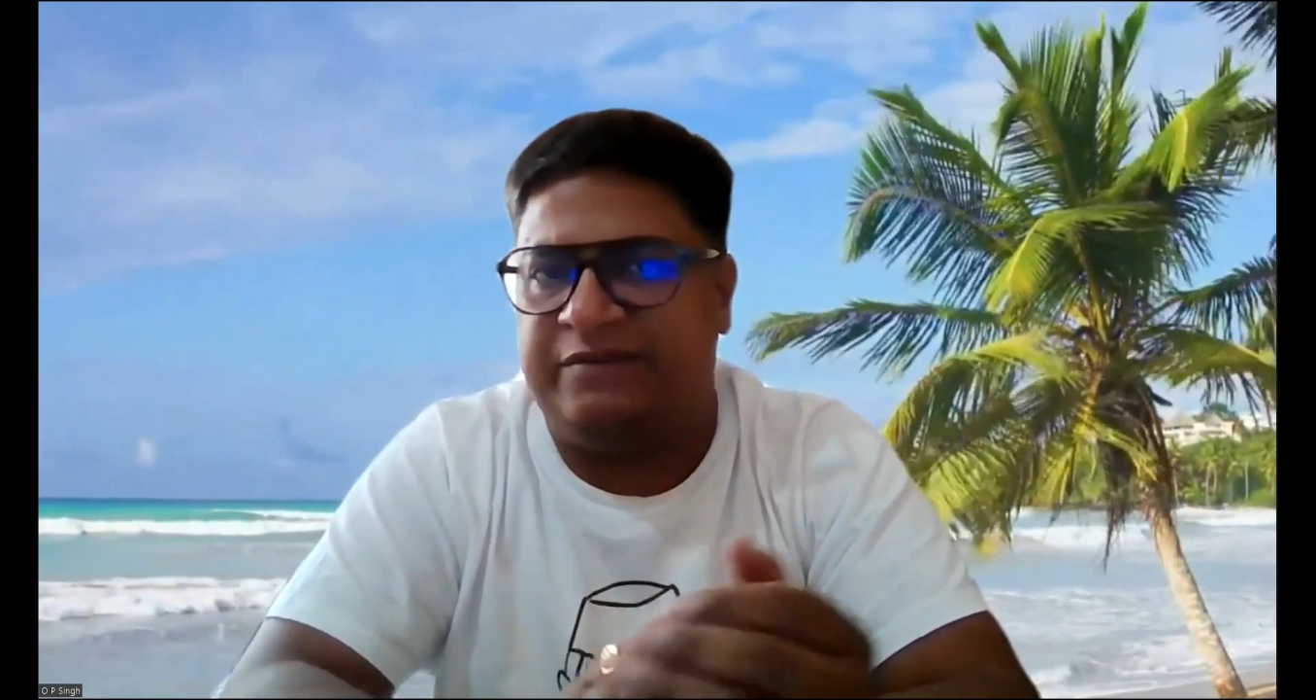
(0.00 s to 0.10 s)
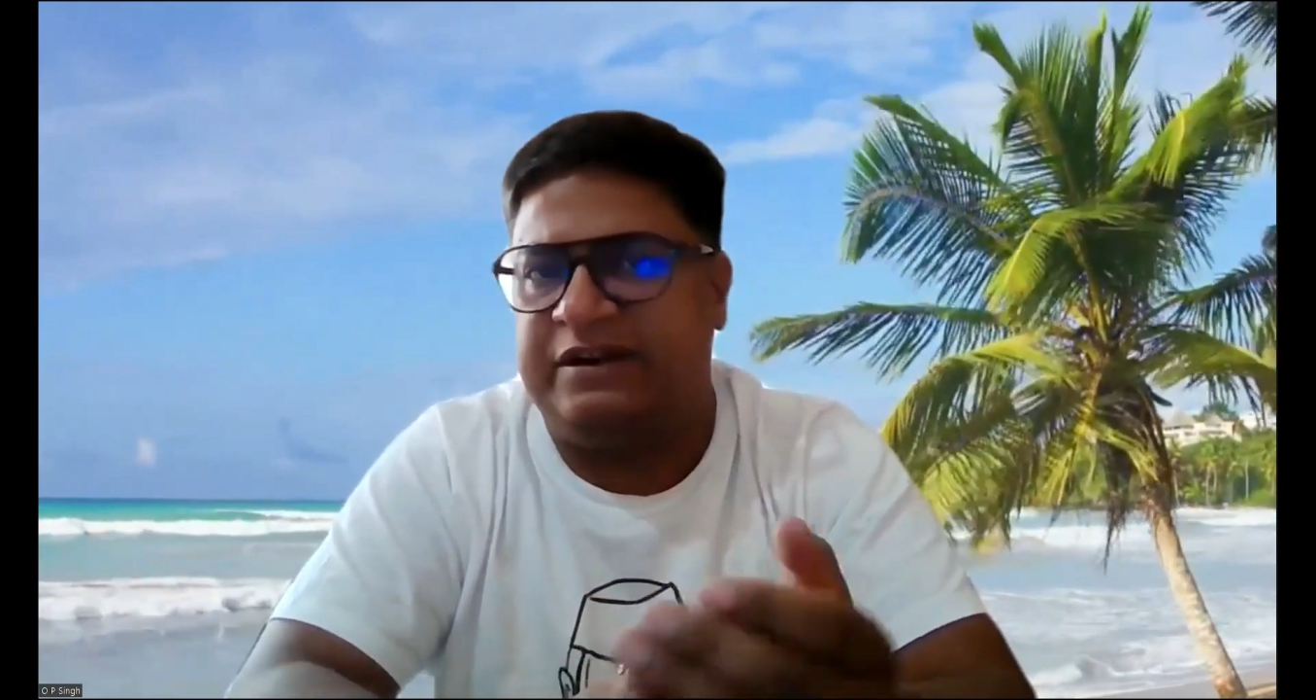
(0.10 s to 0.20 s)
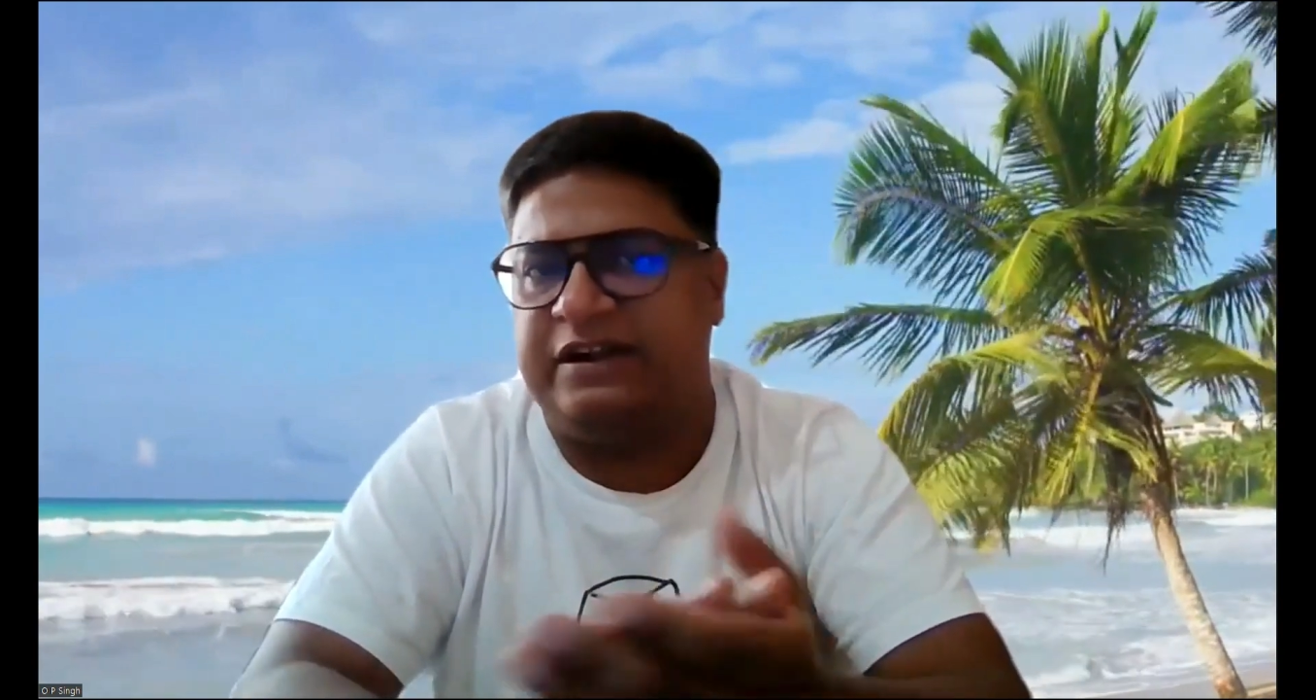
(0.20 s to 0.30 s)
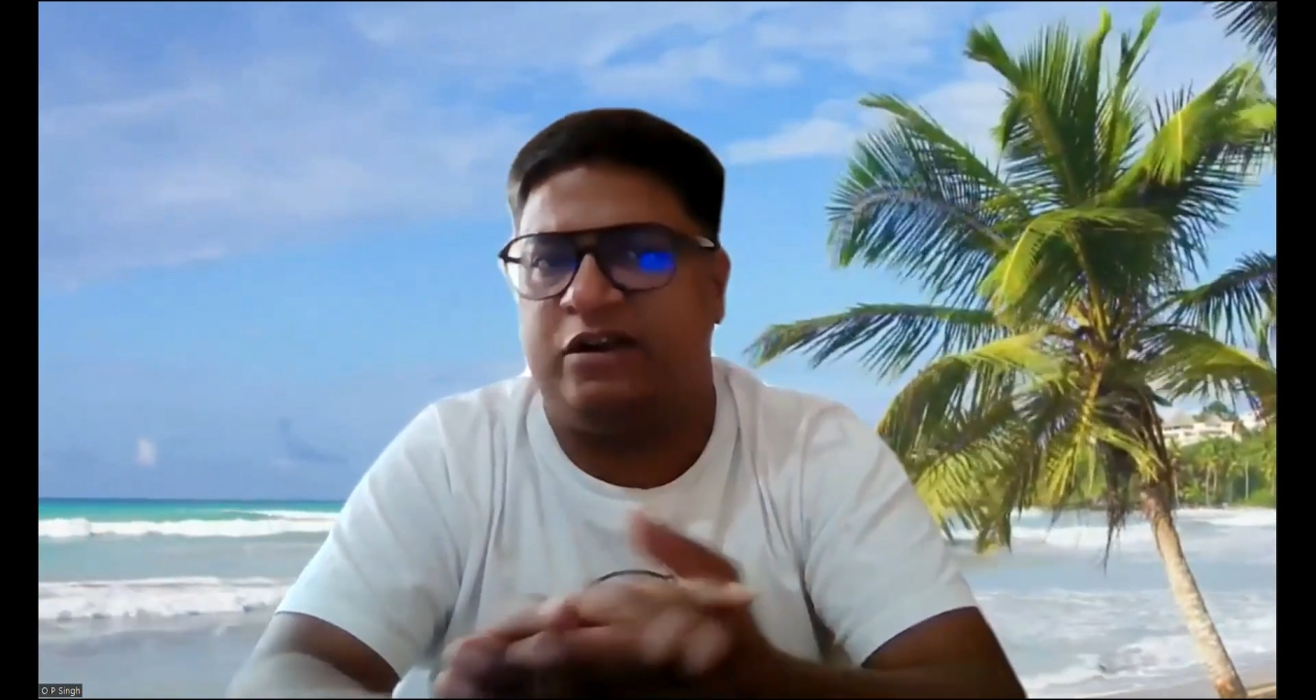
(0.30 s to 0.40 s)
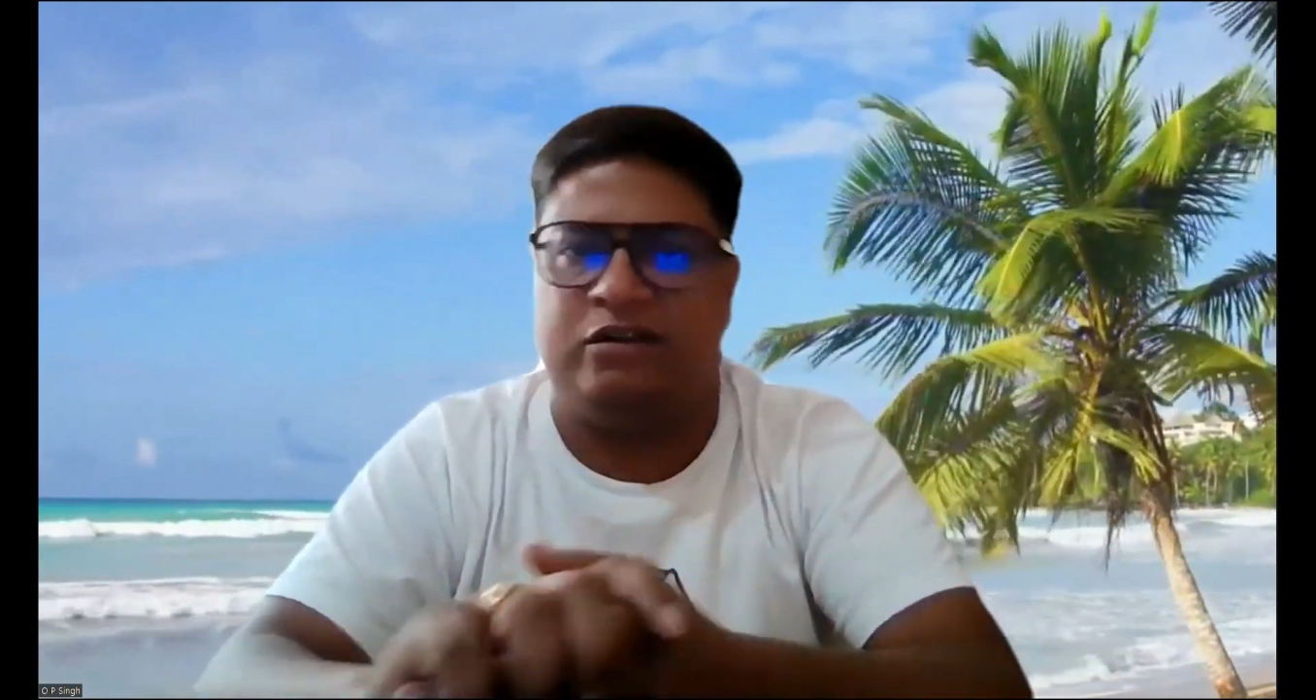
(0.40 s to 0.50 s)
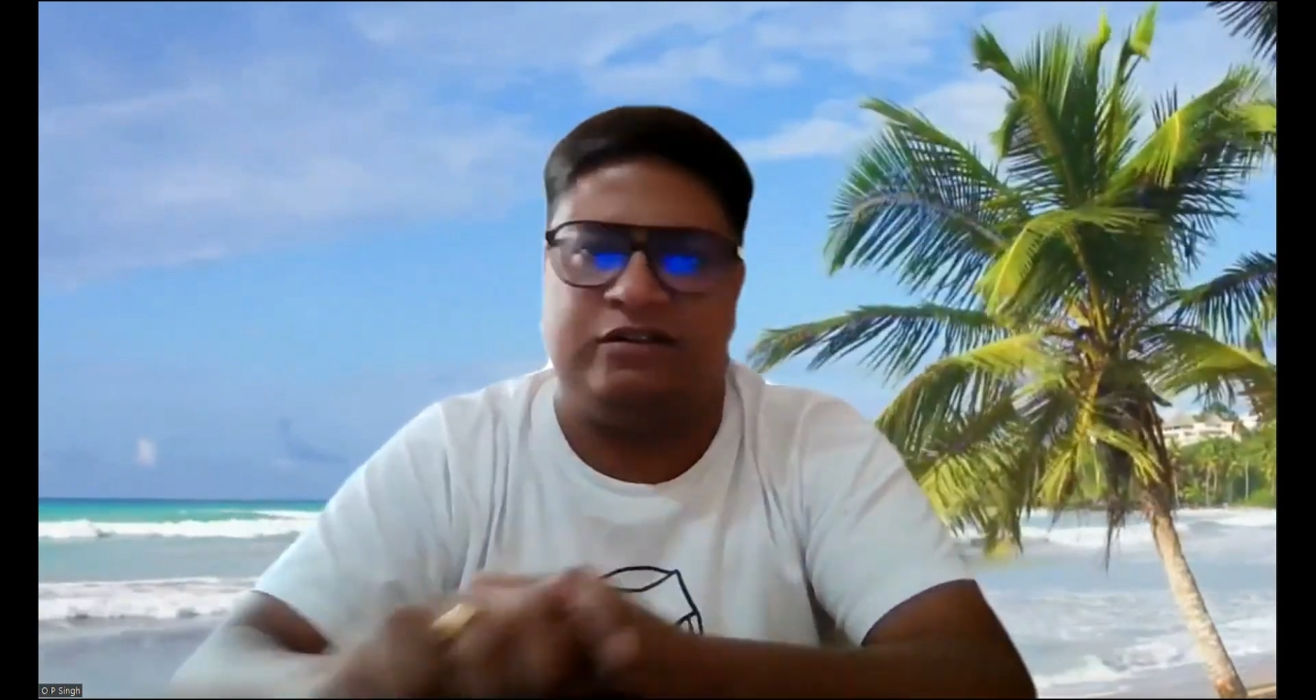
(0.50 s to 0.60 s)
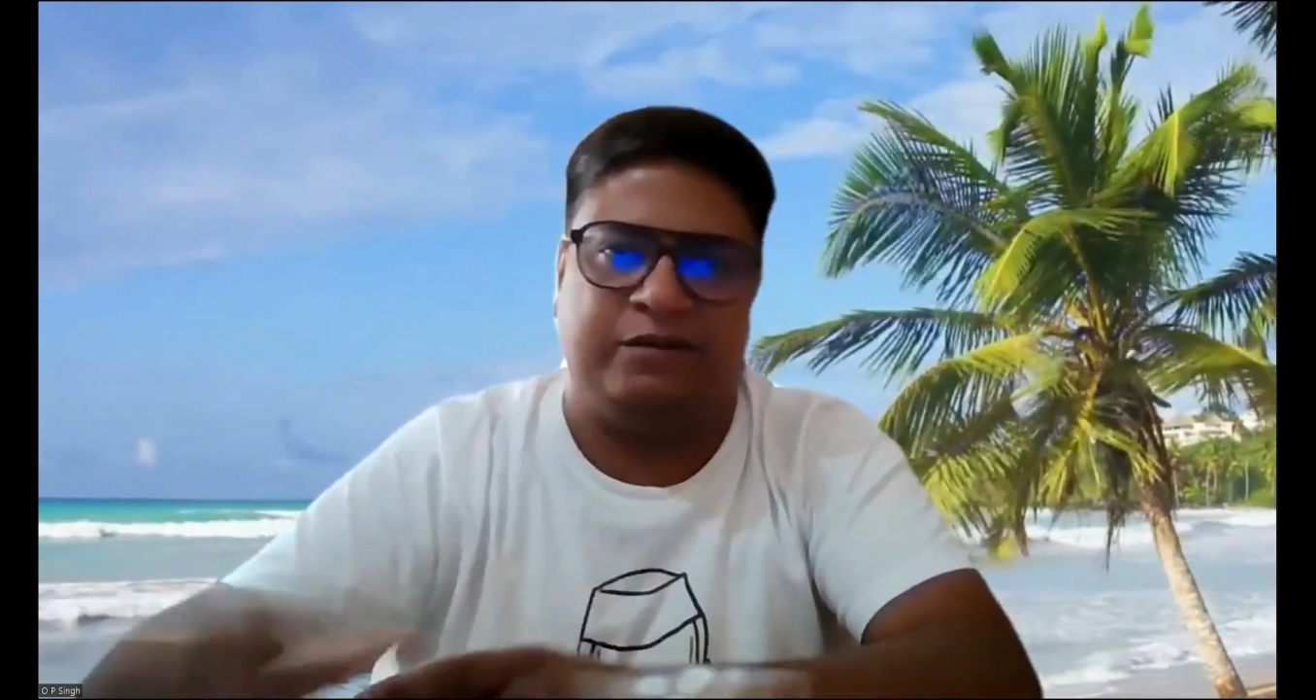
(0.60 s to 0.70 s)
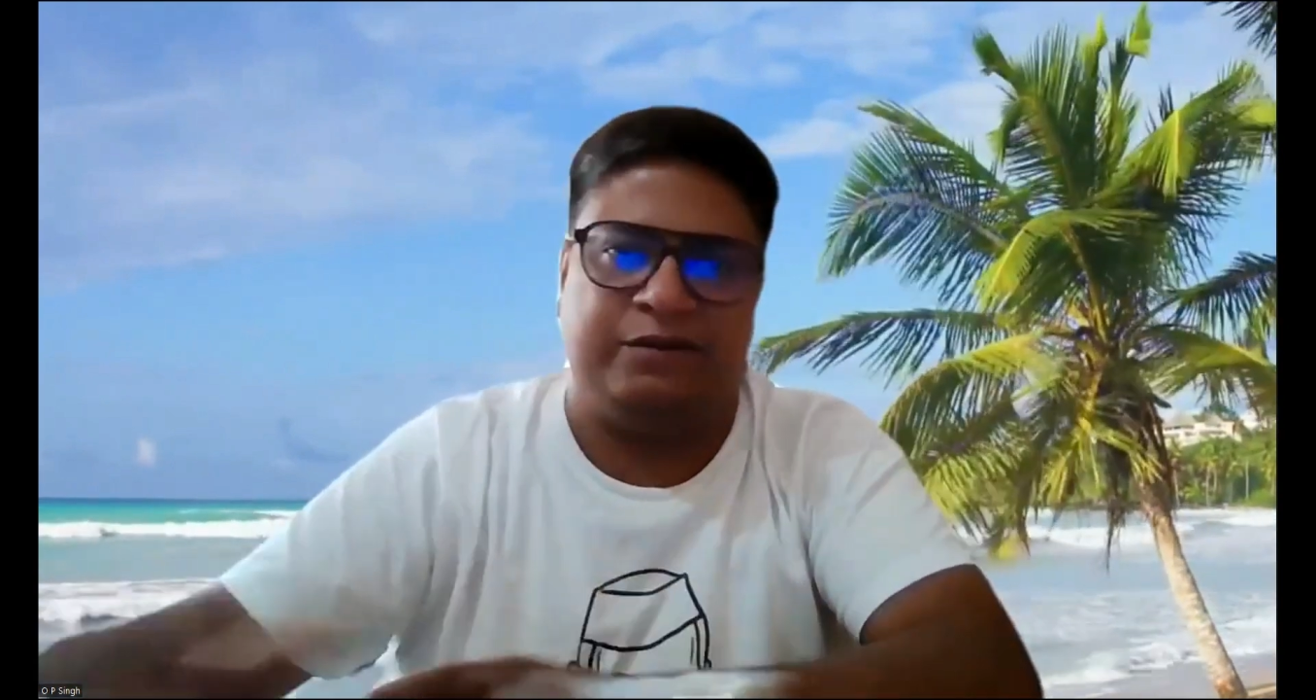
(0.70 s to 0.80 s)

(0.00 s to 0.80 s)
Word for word: have written on